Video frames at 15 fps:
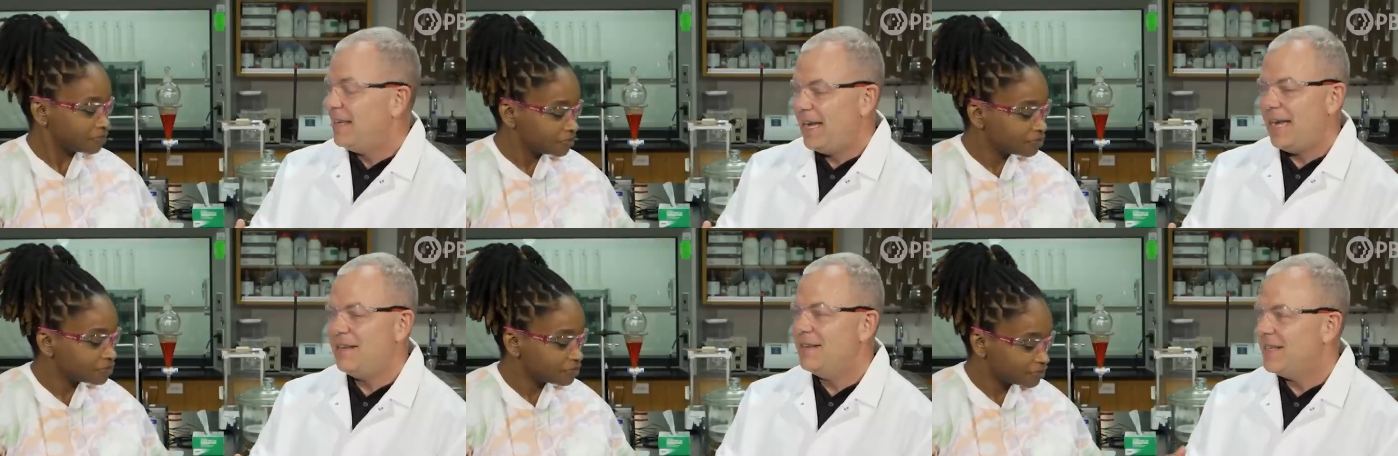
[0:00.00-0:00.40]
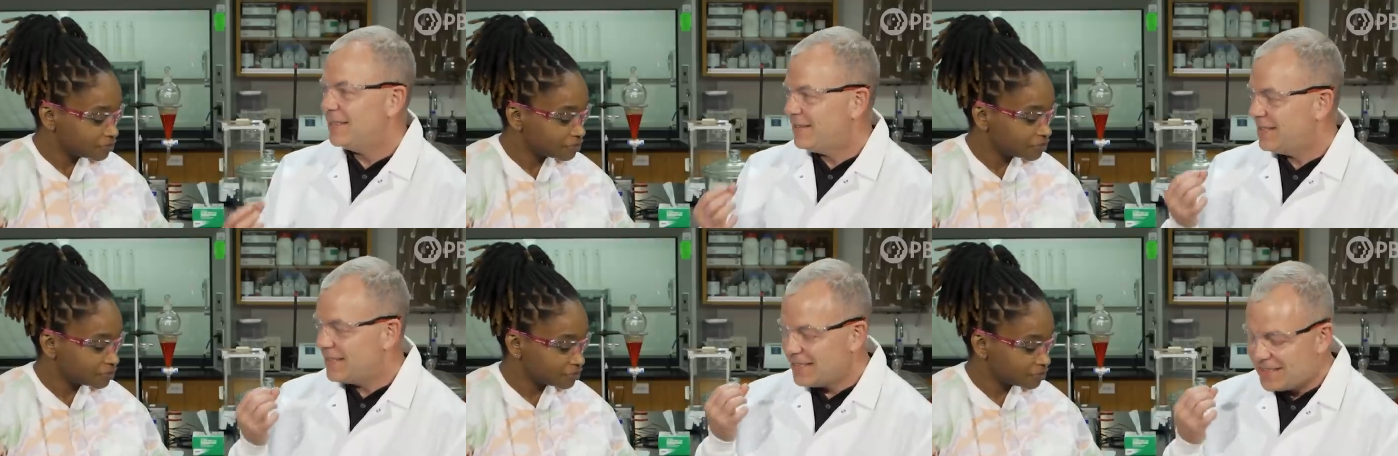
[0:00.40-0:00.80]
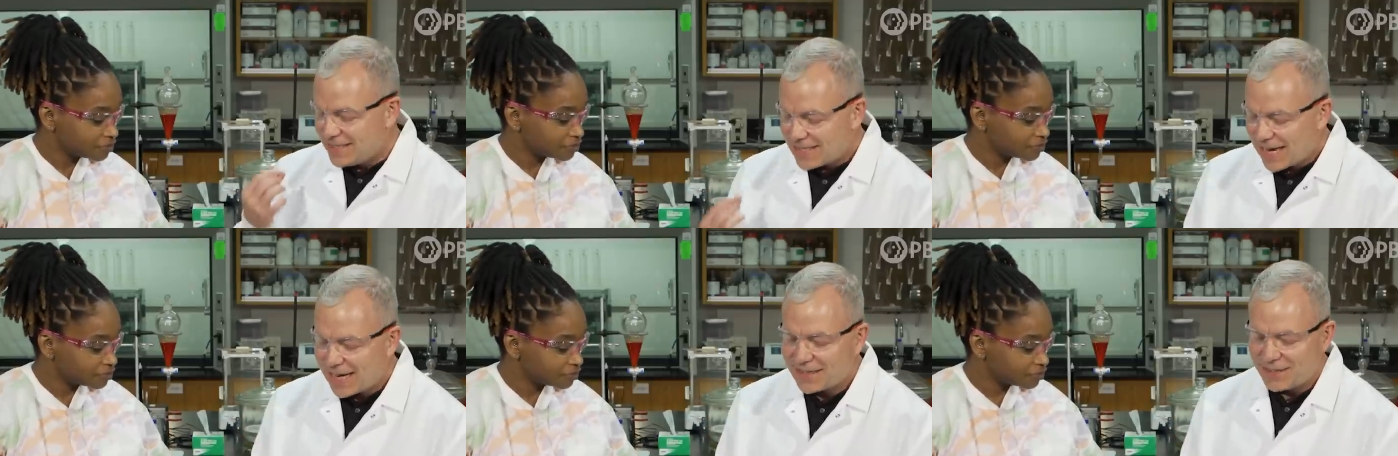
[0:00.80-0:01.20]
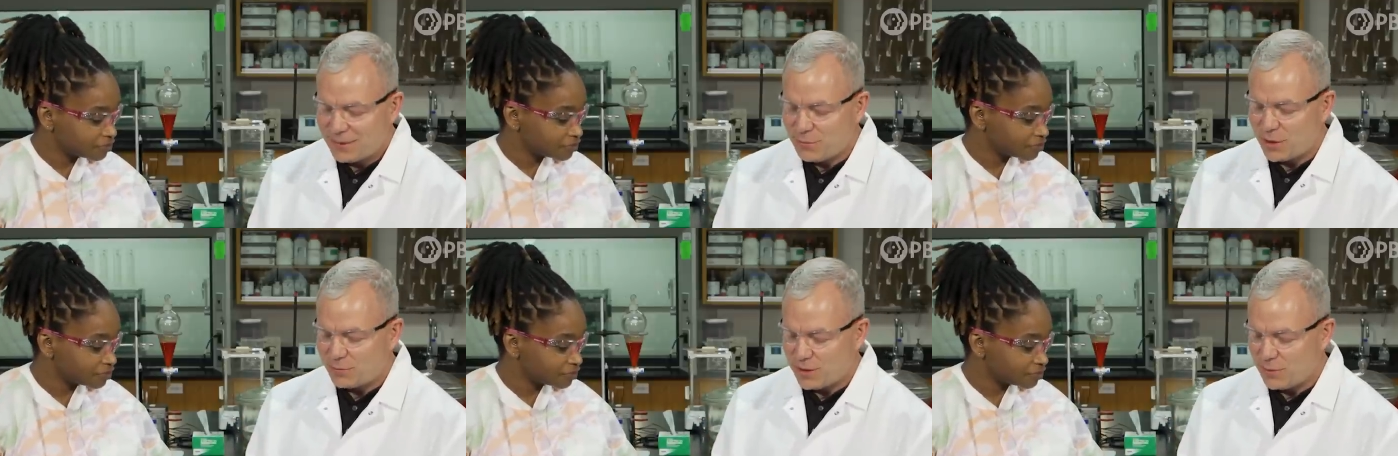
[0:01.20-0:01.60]
Speaker 1: and that's exactly
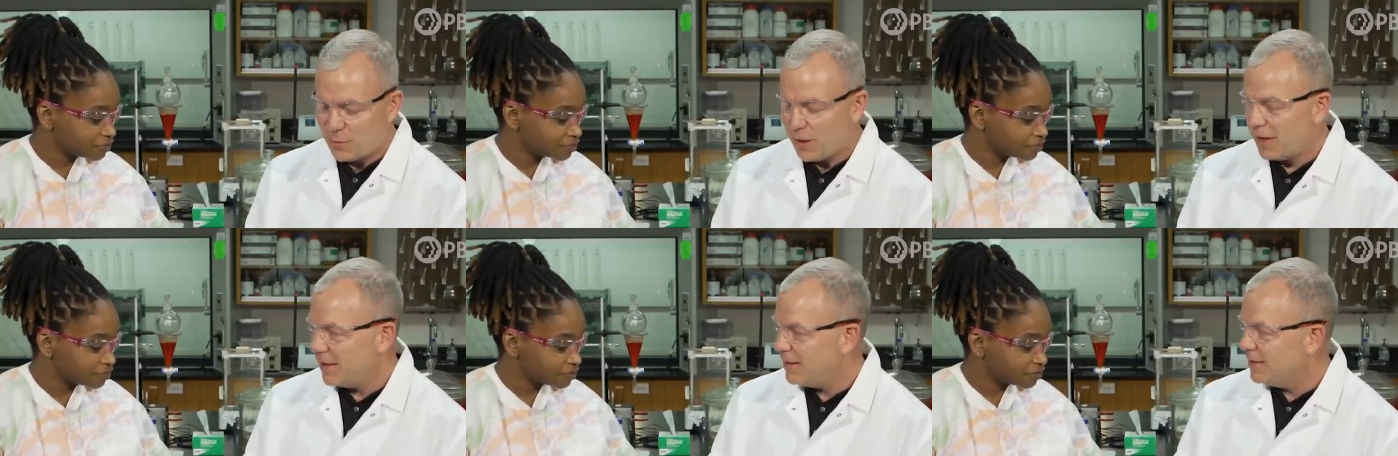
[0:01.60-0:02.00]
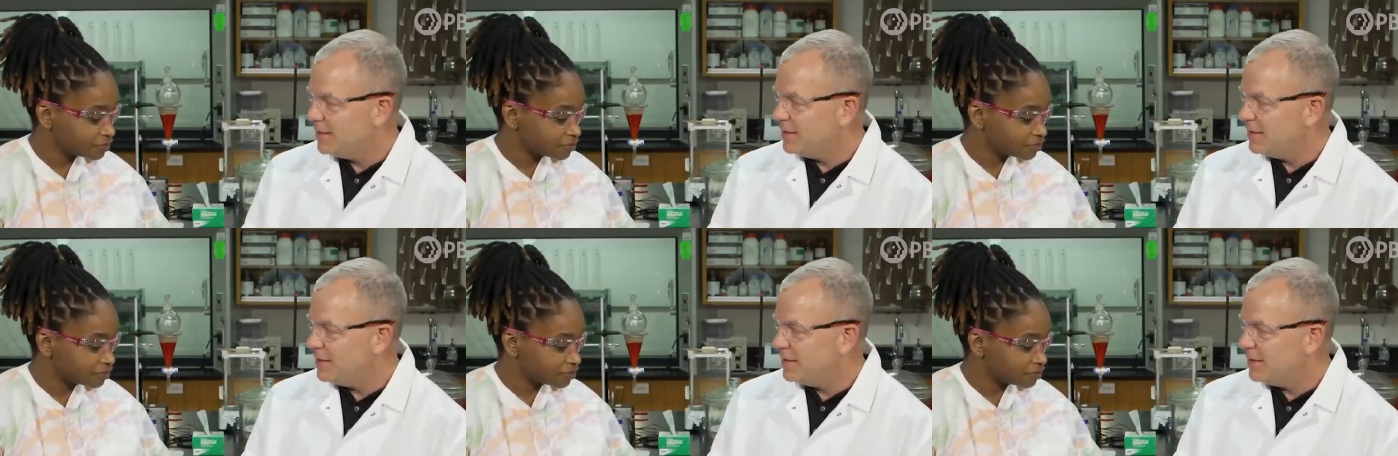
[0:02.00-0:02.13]
what we want.